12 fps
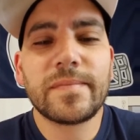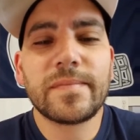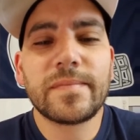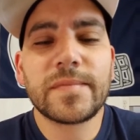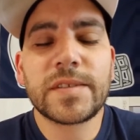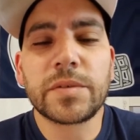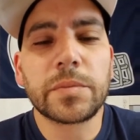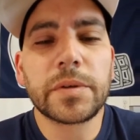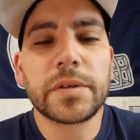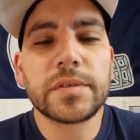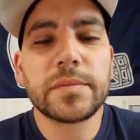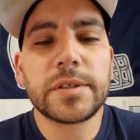It's the
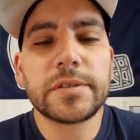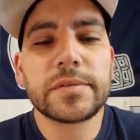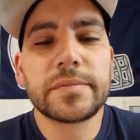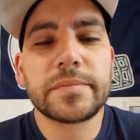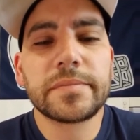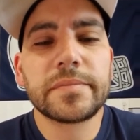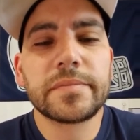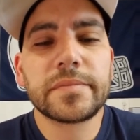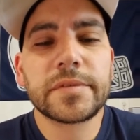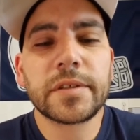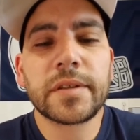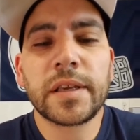world to me.
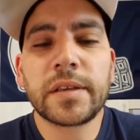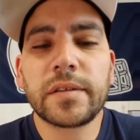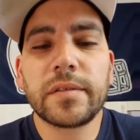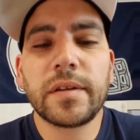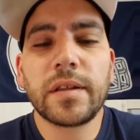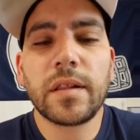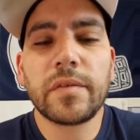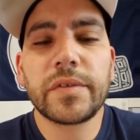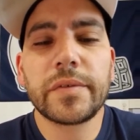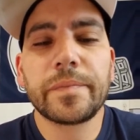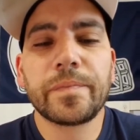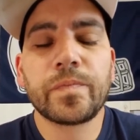So thank you and I love you.
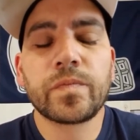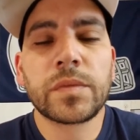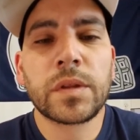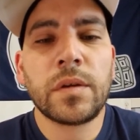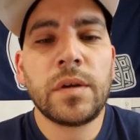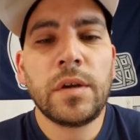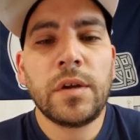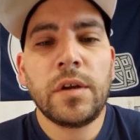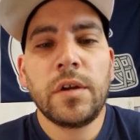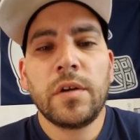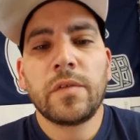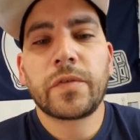
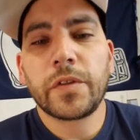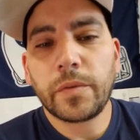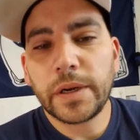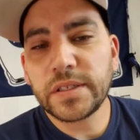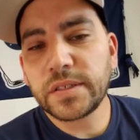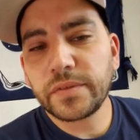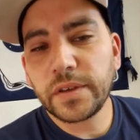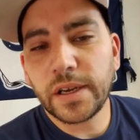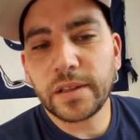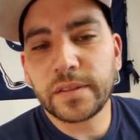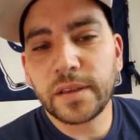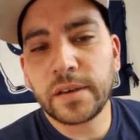But for the rest of you
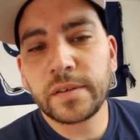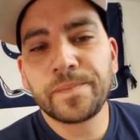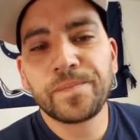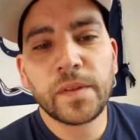out there,